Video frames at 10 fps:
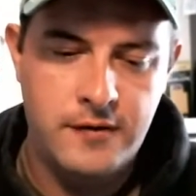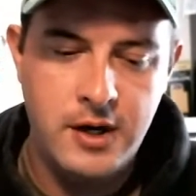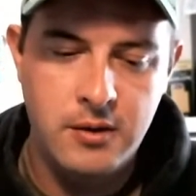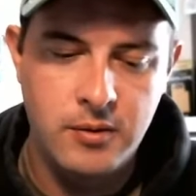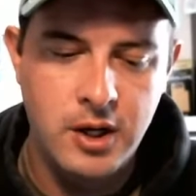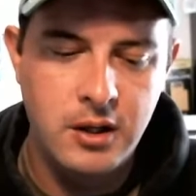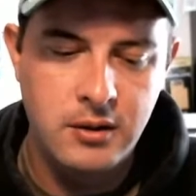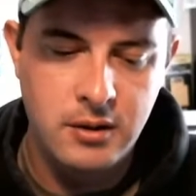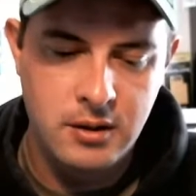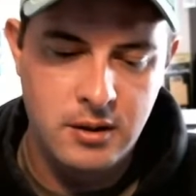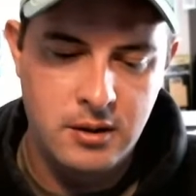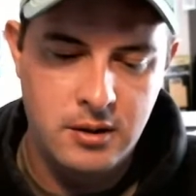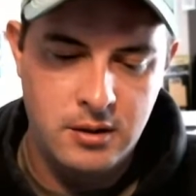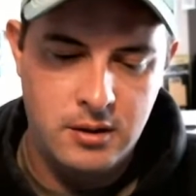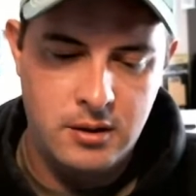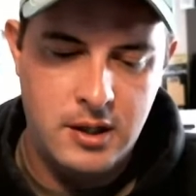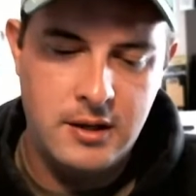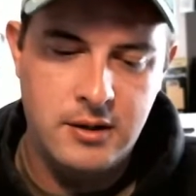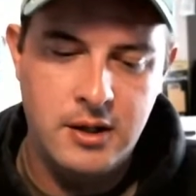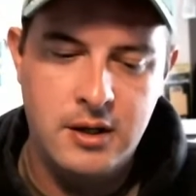fire ring
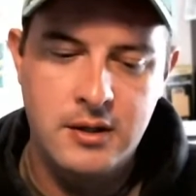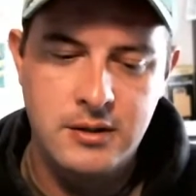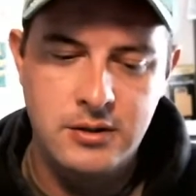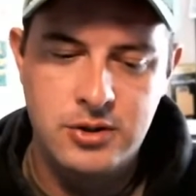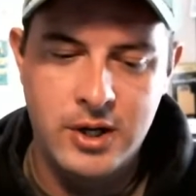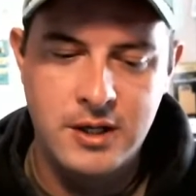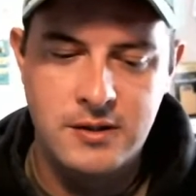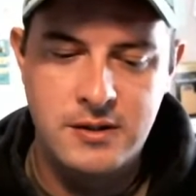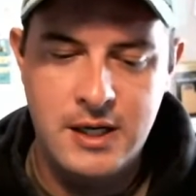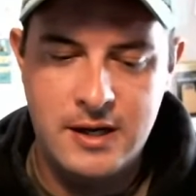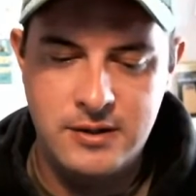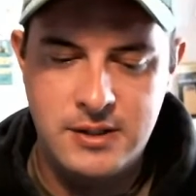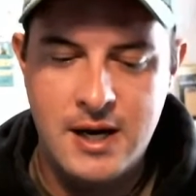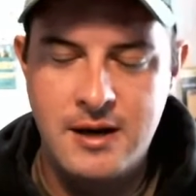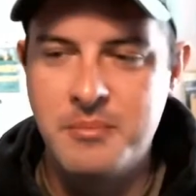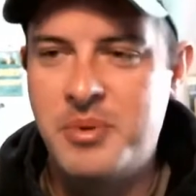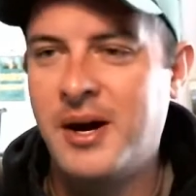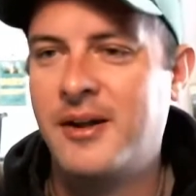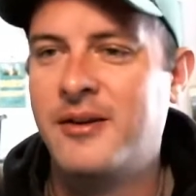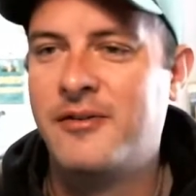out there so I could sit outside and
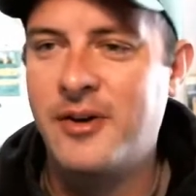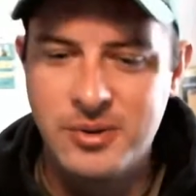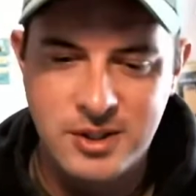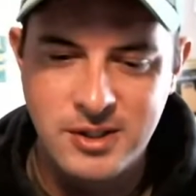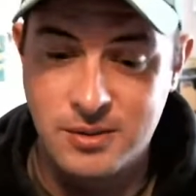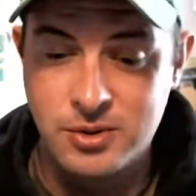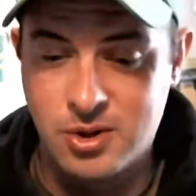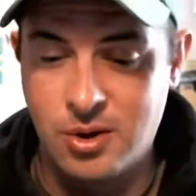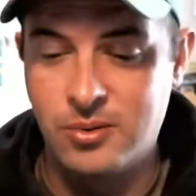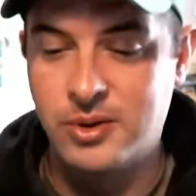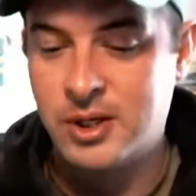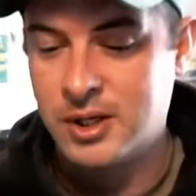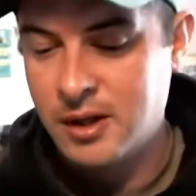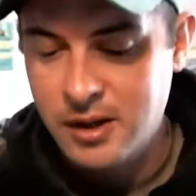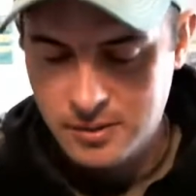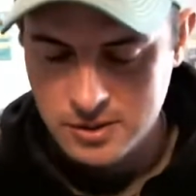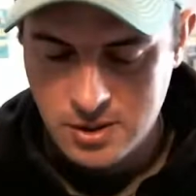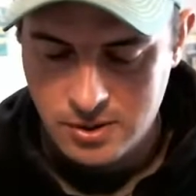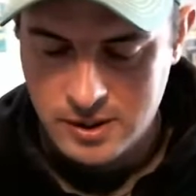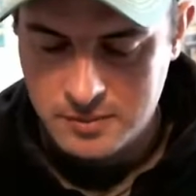be on the phone because it was cold. It
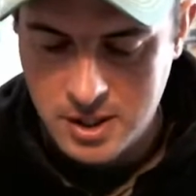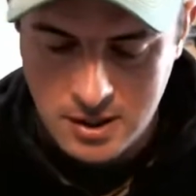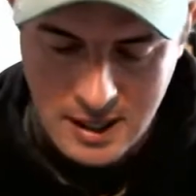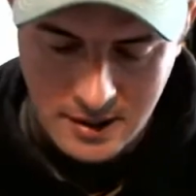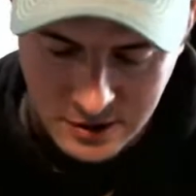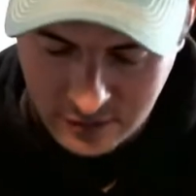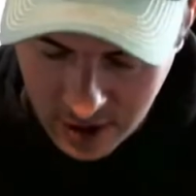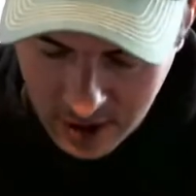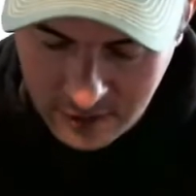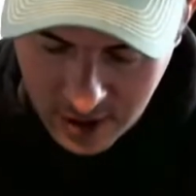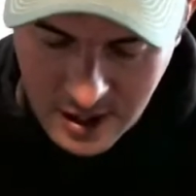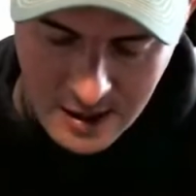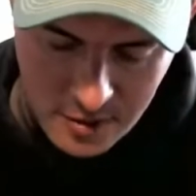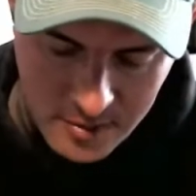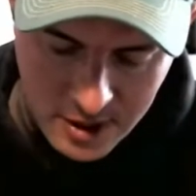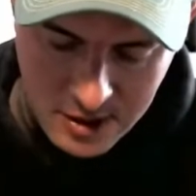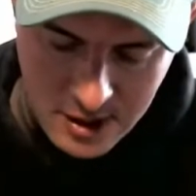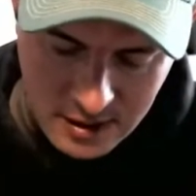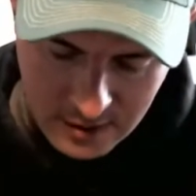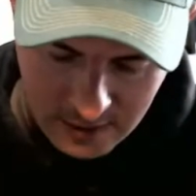was cold up there, and I was very, very happy about
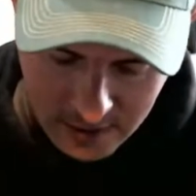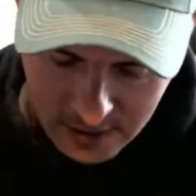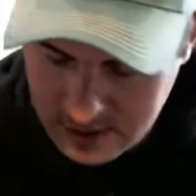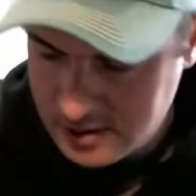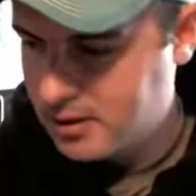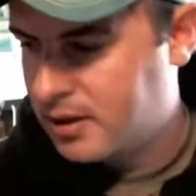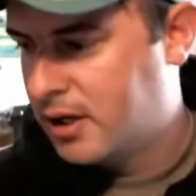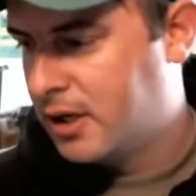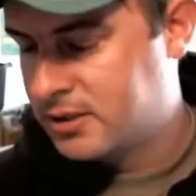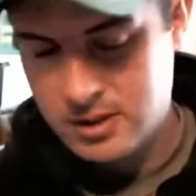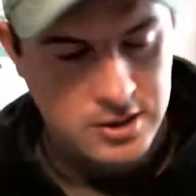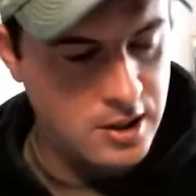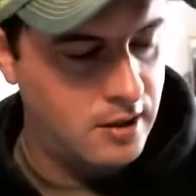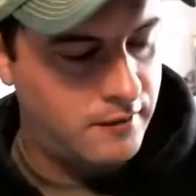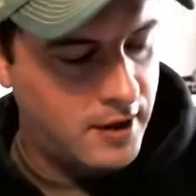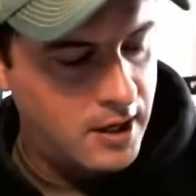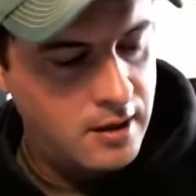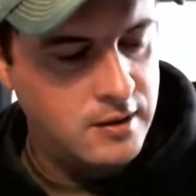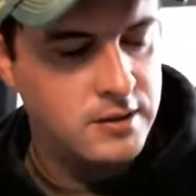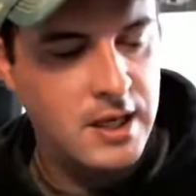that. So I started a
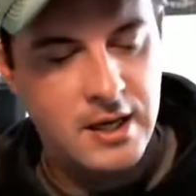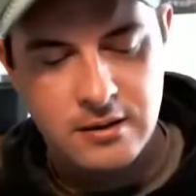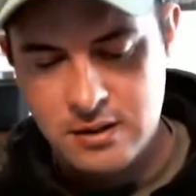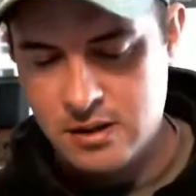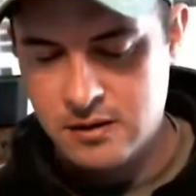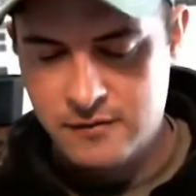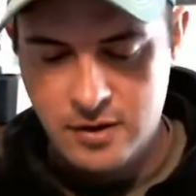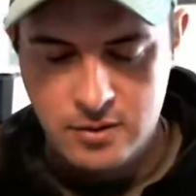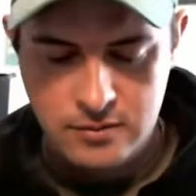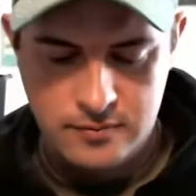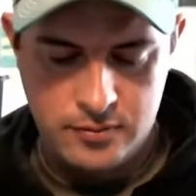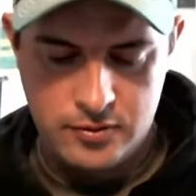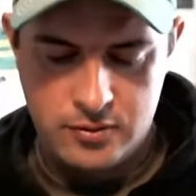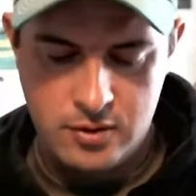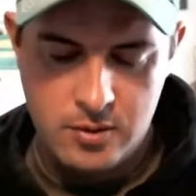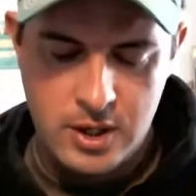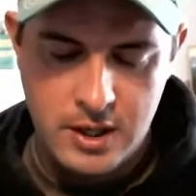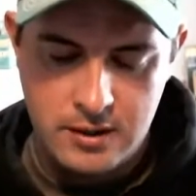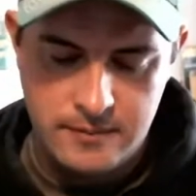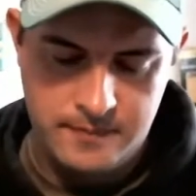fire and sat out there on the phone for a
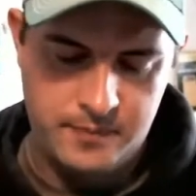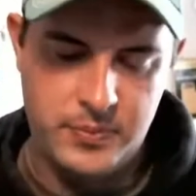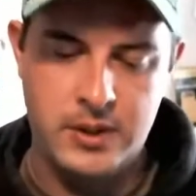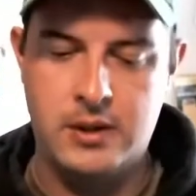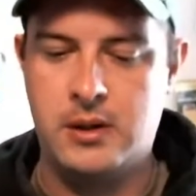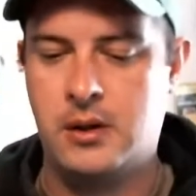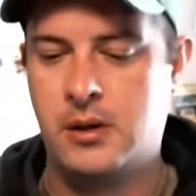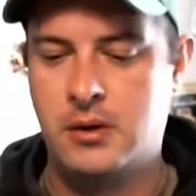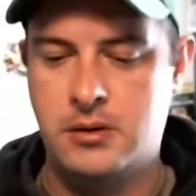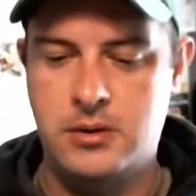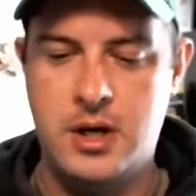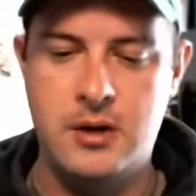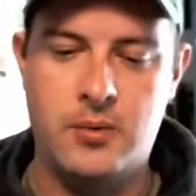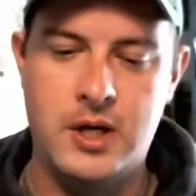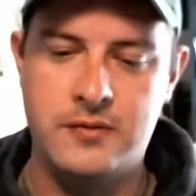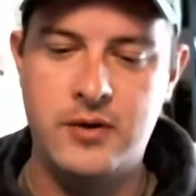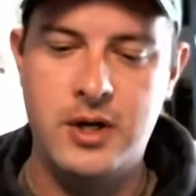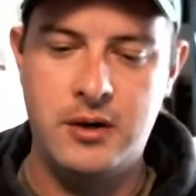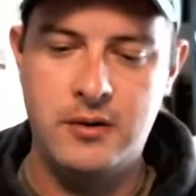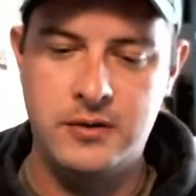while, trying to watch
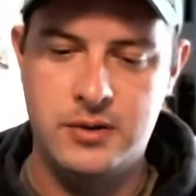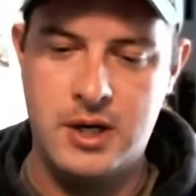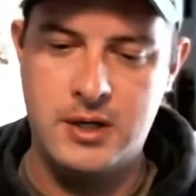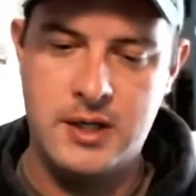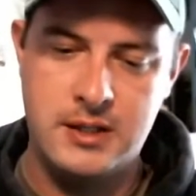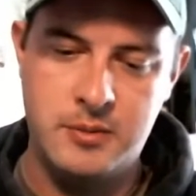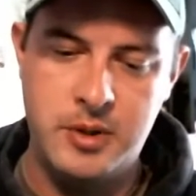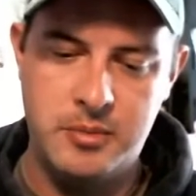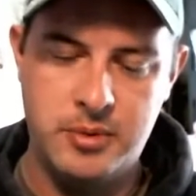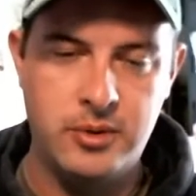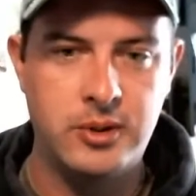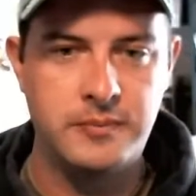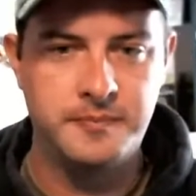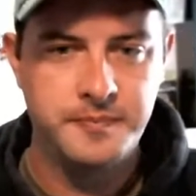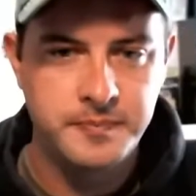videos and trying to talk to people. And